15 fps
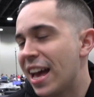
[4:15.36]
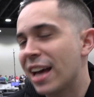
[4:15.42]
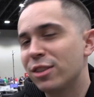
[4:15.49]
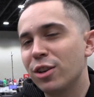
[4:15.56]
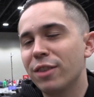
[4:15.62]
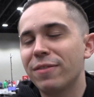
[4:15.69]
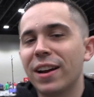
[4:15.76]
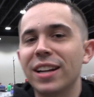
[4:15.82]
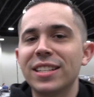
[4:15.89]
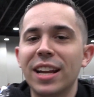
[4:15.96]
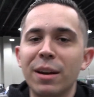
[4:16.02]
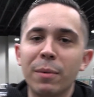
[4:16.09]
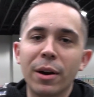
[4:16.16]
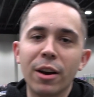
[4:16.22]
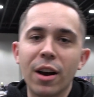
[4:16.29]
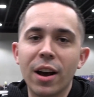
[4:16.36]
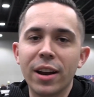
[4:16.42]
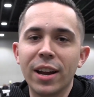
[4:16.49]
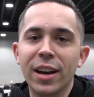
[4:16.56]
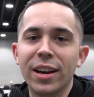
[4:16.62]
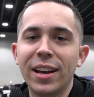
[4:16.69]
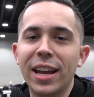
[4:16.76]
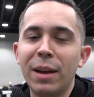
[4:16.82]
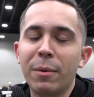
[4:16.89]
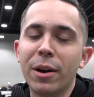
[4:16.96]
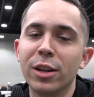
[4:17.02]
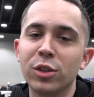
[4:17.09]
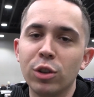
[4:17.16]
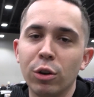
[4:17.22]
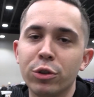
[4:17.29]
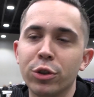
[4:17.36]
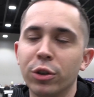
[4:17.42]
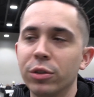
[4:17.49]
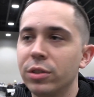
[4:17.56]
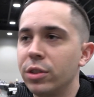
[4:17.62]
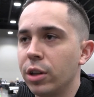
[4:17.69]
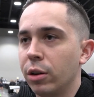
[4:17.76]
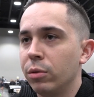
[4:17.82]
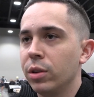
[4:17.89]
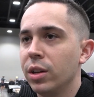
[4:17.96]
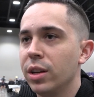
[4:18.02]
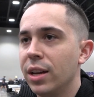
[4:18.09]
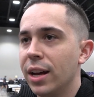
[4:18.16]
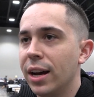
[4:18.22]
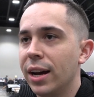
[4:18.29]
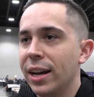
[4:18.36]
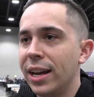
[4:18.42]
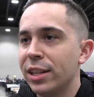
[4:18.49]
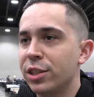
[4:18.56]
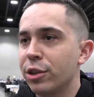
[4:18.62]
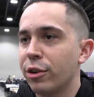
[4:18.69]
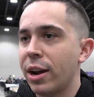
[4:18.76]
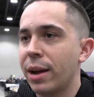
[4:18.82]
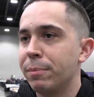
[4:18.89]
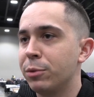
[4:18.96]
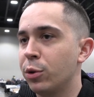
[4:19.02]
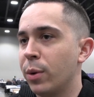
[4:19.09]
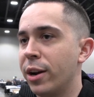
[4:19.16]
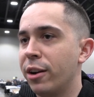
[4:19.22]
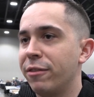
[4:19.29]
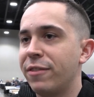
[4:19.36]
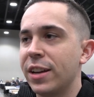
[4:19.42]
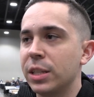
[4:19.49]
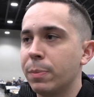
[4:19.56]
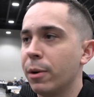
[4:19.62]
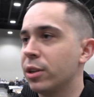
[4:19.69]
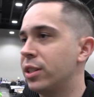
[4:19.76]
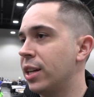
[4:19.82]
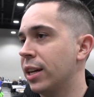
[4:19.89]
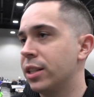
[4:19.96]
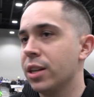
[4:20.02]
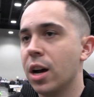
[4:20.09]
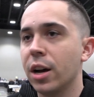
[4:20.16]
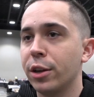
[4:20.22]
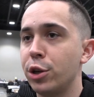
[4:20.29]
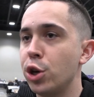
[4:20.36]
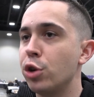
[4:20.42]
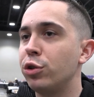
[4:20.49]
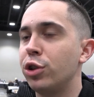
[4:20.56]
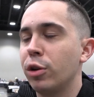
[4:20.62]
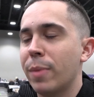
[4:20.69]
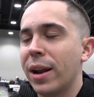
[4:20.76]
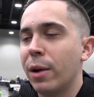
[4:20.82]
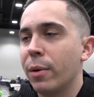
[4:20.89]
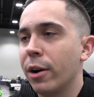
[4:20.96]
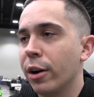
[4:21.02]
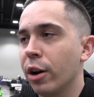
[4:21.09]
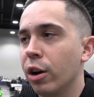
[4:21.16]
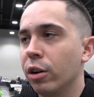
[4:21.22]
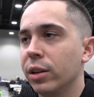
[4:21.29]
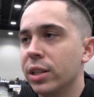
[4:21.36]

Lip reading: Yeah, so you can find us anywhere on social. So Instagram, Twitter, Facebook, TikTok, YouTube, anywhere at all.